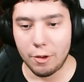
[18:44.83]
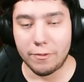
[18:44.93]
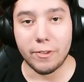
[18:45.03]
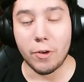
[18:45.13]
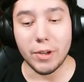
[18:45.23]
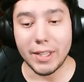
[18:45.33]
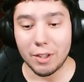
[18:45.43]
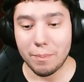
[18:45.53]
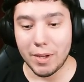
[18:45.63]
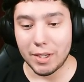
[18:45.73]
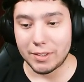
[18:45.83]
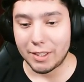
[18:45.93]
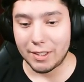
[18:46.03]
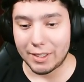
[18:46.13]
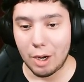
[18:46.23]
for 4,000 bucks,
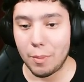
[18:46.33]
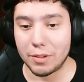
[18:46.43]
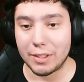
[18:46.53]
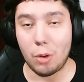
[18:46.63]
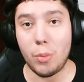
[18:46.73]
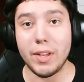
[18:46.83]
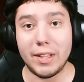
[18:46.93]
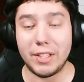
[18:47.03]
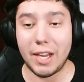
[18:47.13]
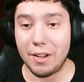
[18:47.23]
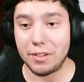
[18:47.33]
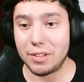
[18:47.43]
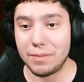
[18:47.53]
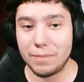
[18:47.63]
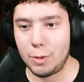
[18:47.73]
that's like almost like a weekly
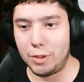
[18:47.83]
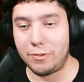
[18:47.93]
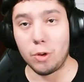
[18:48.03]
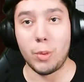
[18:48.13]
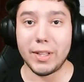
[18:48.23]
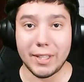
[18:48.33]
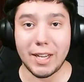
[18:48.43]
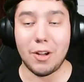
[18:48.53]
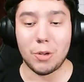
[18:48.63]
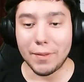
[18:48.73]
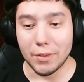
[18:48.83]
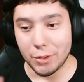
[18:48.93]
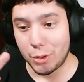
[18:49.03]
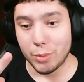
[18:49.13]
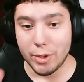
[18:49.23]
challenge. Which for a weekly challenge, you have to
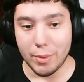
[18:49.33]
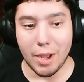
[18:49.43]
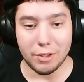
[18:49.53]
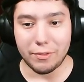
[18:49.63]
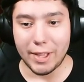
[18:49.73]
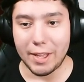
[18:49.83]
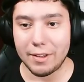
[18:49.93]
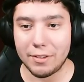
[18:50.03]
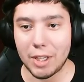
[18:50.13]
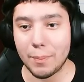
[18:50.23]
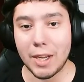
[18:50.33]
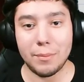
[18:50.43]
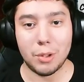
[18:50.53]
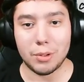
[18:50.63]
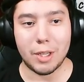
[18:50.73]
do 3 rounds of that. And
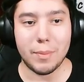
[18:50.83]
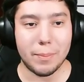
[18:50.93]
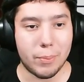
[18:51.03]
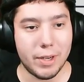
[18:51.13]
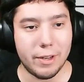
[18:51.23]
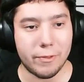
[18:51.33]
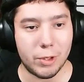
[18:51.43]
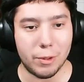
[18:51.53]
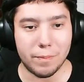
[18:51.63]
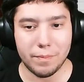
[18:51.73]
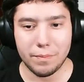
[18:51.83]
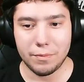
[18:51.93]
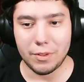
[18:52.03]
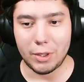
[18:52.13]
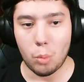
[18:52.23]
sometimes those can be pretty difficult.
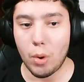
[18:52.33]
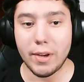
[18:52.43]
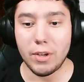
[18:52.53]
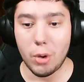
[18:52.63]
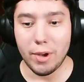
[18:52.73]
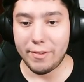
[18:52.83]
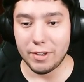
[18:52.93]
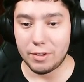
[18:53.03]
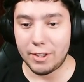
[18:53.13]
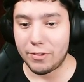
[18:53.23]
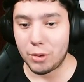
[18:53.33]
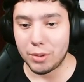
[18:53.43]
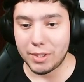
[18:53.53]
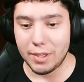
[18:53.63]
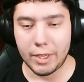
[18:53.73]
It's like 1 no evidence
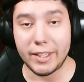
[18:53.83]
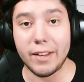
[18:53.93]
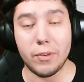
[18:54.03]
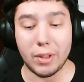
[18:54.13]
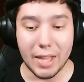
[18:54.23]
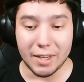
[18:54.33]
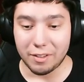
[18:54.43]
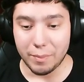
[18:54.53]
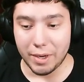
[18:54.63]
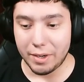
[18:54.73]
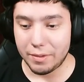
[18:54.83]
difficulty can give you lots of money.